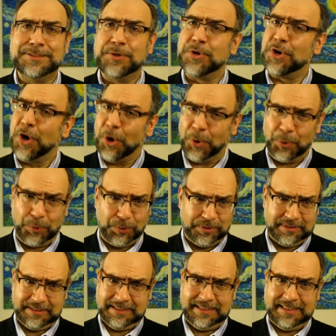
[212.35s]
No.
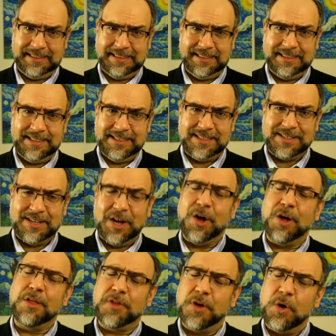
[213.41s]

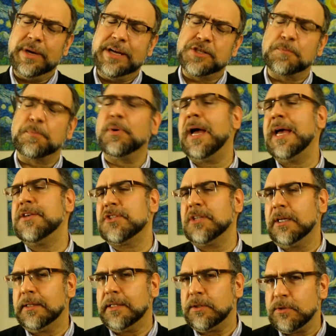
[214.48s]
Although it's priced
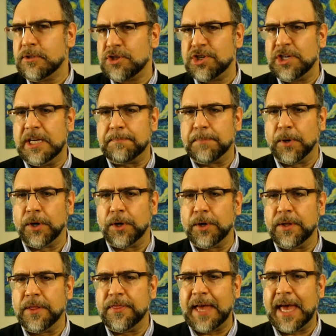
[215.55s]
a little
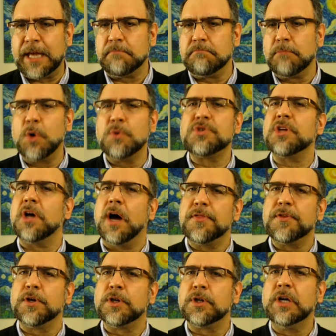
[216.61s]
cheaper than most
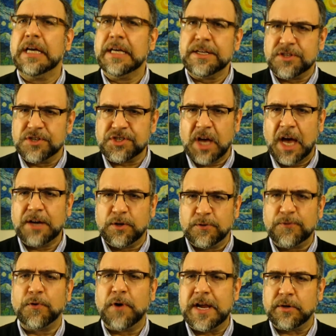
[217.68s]
other designer
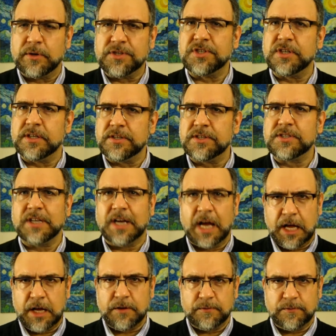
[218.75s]
fragrances
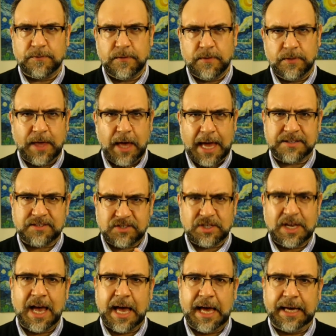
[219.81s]
of that
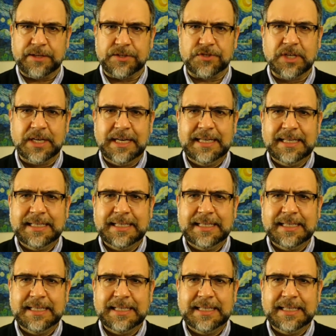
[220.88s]
size,